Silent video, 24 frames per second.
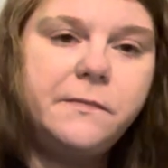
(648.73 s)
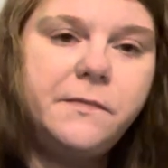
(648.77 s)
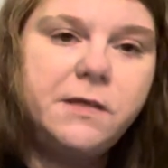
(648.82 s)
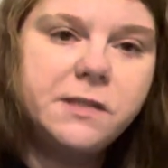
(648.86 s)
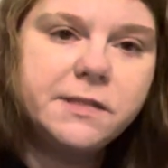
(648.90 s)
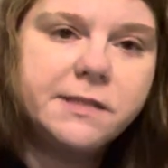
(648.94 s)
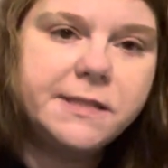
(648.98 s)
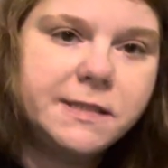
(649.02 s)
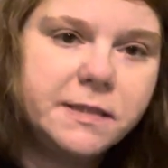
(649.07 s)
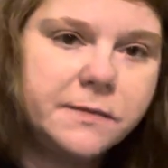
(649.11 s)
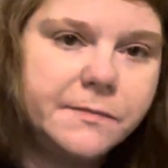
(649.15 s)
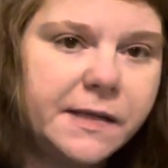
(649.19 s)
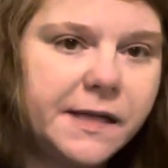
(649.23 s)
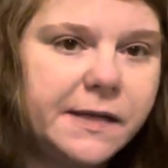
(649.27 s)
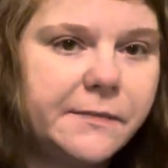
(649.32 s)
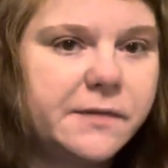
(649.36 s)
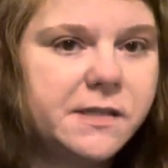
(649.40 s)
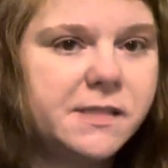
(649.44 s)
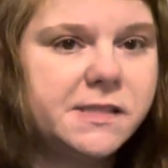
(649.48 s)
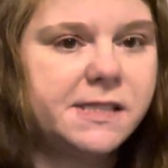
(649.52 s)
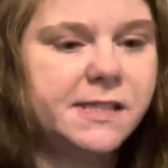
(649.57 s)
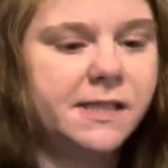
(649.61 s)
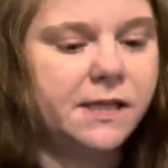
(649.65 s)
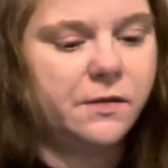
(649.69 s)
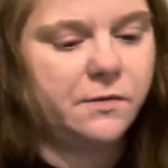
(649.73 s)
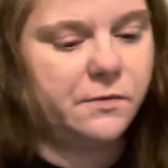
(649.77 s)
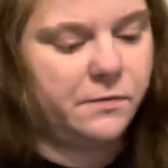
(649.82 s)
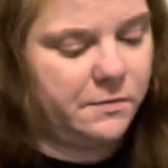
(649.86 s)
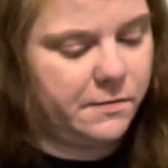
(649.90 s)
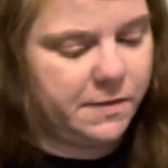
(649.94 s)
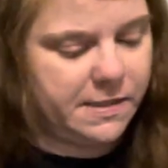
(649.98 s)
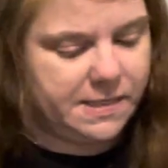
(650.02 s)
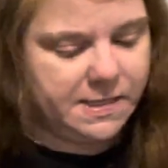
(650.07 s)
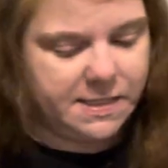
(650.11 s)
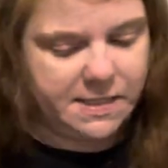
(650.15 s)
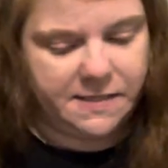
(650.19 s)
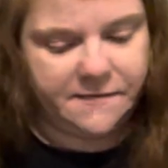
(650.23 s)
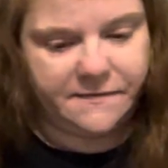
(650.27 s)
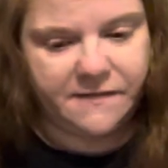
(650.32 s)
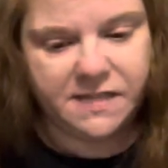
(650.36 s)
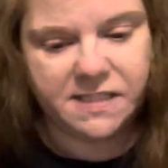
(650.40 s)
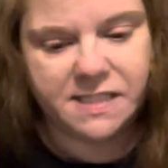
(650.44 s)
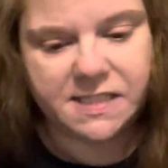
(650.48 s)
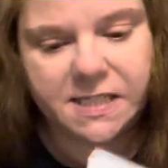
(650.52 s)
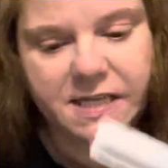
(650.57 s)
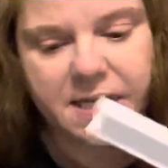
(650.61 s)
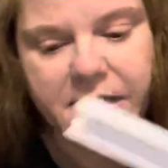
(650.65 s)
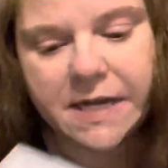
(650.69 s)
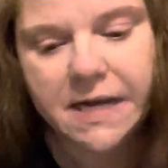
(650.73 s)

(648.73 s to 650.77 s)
you'll still be able to see the rest of it.